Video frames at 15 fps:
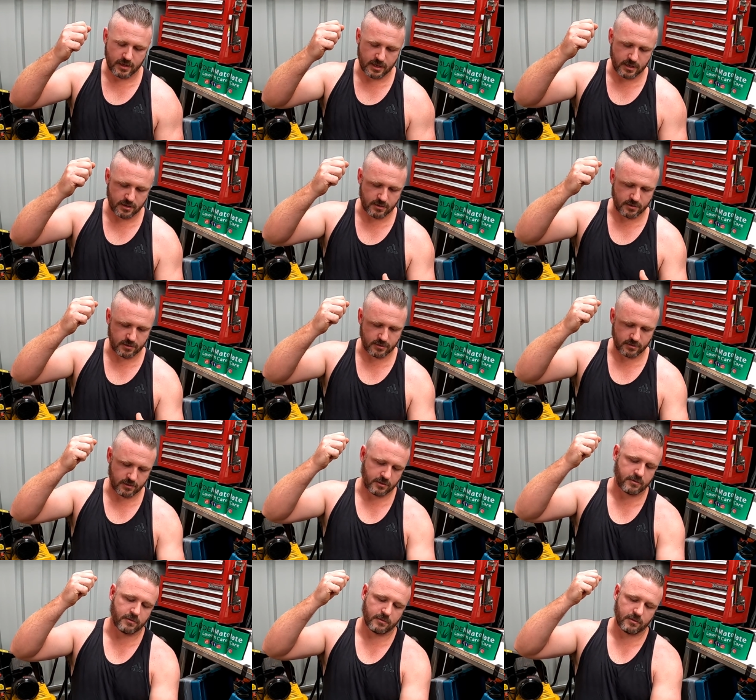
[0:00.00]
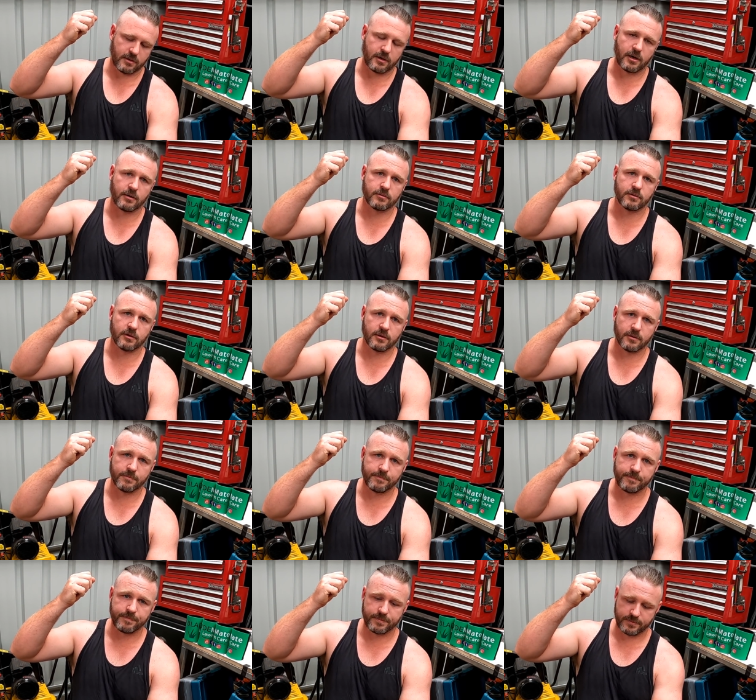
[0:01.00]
and I, I, I hold the